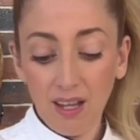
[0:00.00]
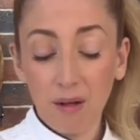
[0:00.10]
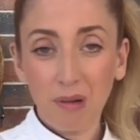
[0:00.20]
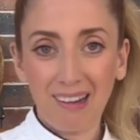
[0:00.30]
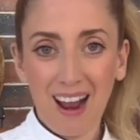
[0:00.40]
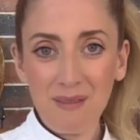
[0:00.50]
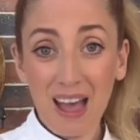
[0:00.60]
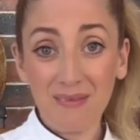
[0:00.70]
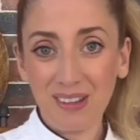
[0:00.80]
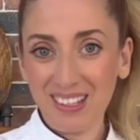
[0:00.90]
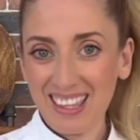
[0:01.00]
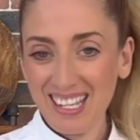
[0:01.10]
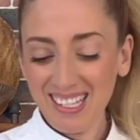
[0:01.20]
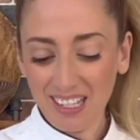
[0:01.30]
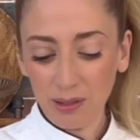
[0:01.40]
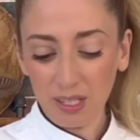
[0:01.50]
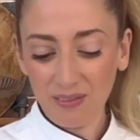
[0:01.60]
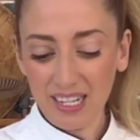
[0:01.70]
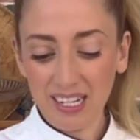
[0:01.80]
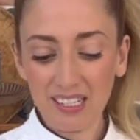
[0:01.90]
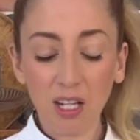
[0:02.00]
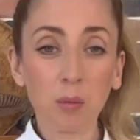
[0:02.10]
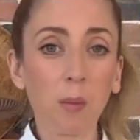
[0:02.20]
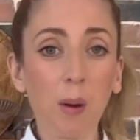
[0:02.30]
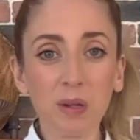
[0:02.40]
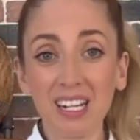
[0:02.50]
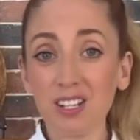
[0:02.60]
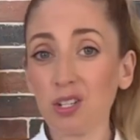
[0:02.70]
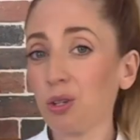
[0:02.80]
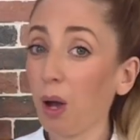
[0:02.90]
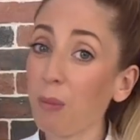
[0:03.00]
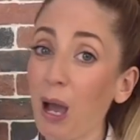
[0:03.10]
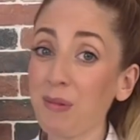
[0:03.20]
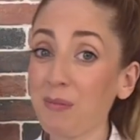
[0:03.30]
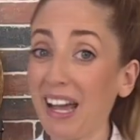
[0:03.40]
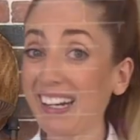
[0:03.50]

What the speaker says: But I'm happy with this. It looks fantastic. I'm gonna pop it into a piping bag